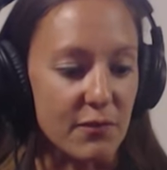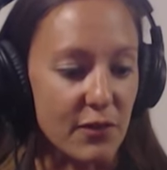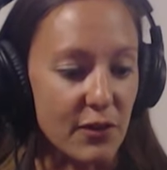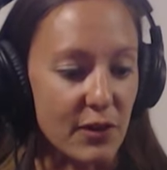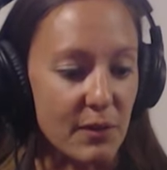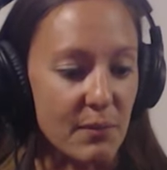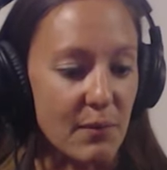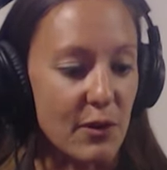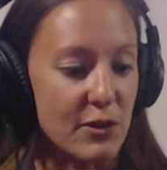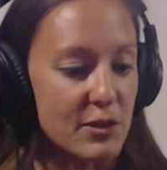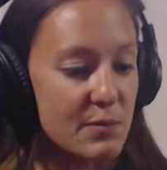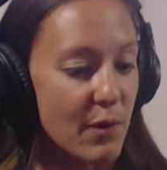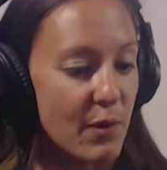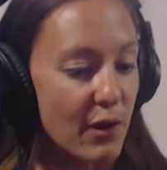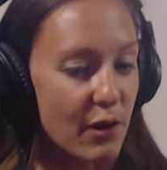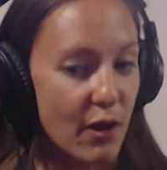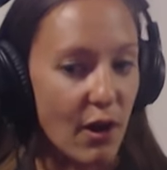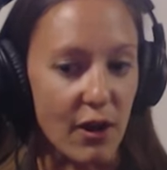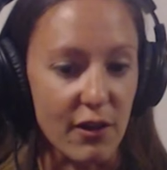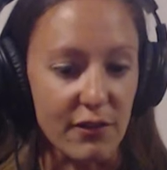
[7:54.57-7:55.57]
for the most
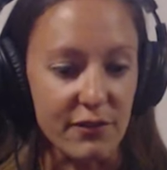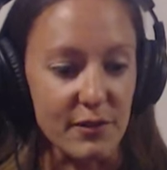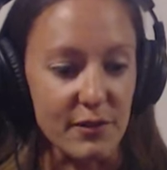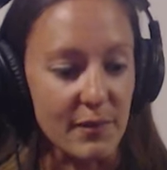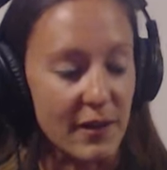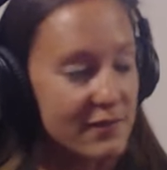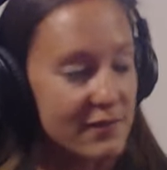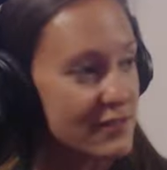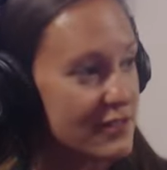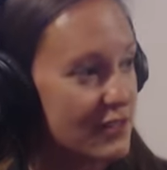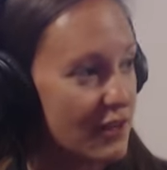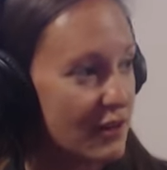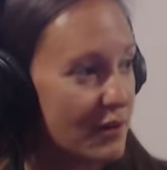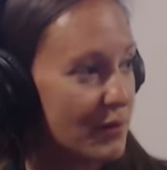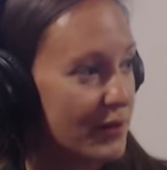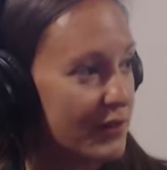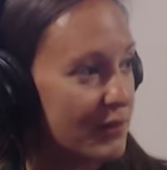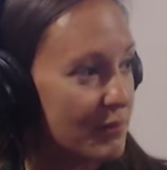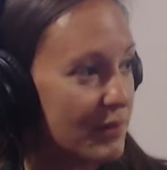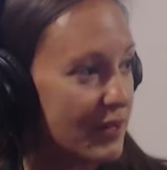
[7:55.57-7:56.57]
part all of them have stuck
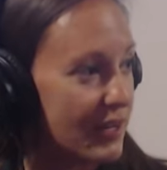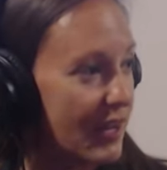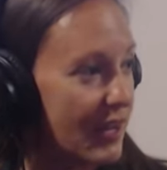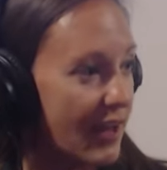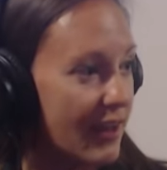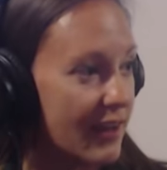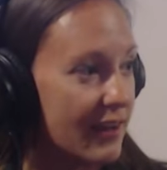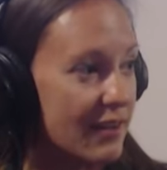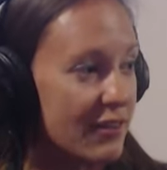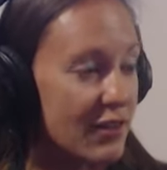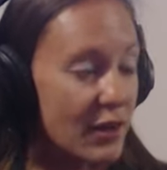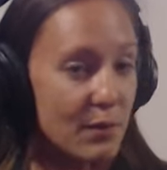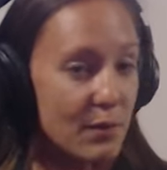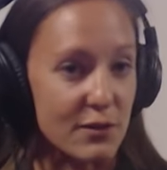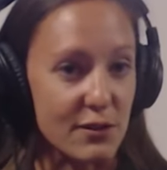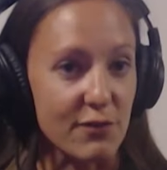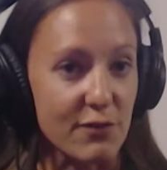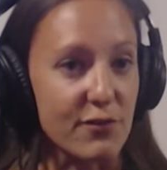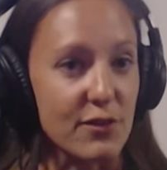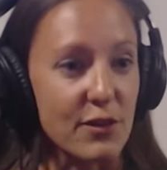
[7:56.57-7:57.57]
with me and there
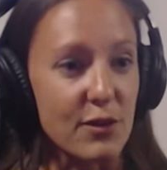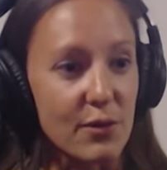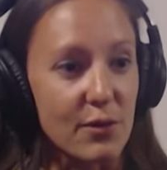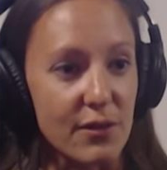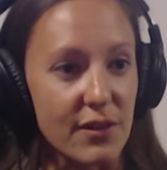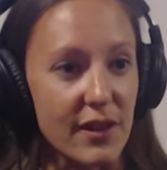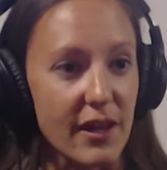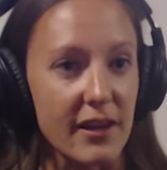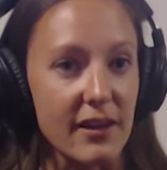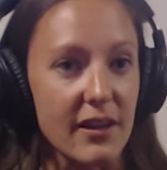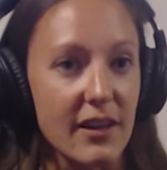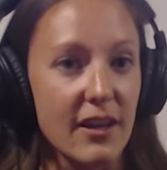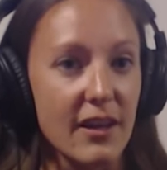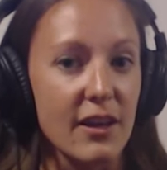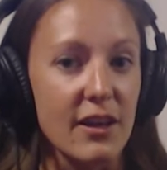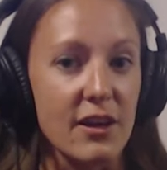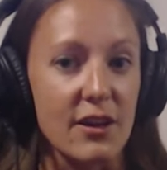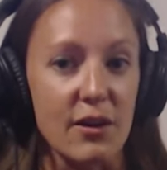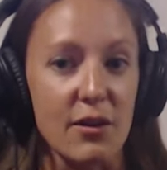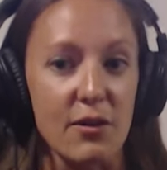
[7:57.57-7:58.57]
was a few that
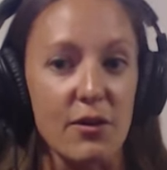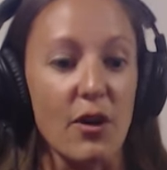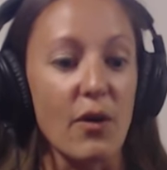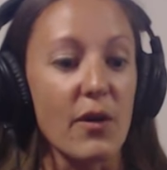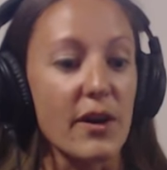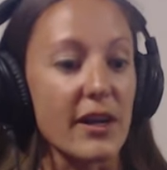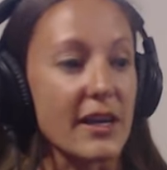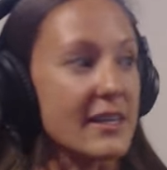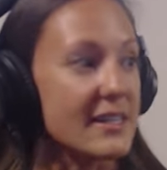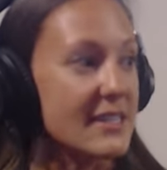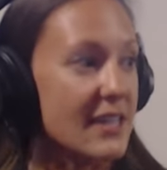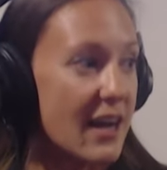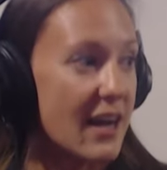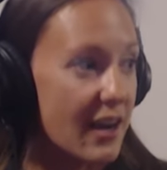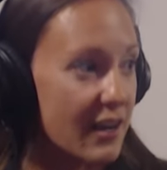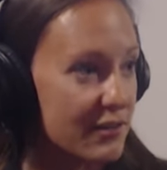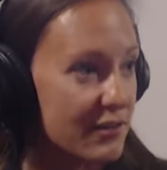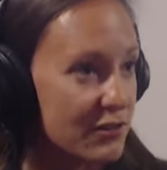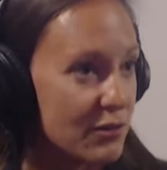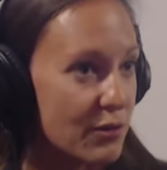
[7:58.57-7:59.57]
you know going into
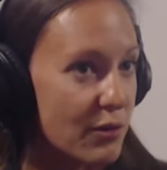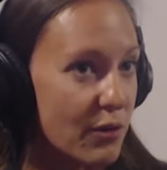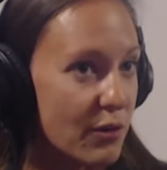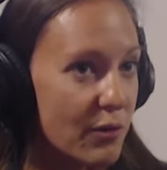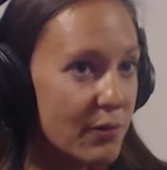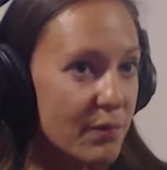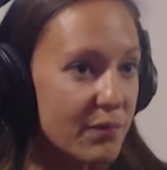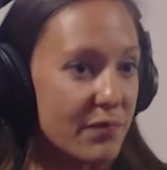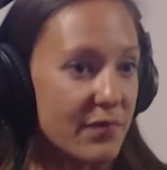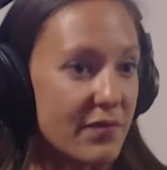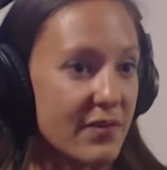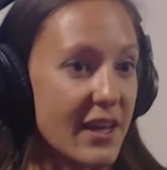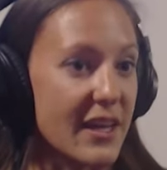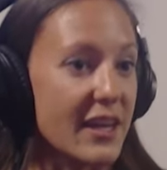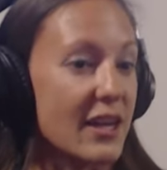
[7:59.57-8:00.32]
high school they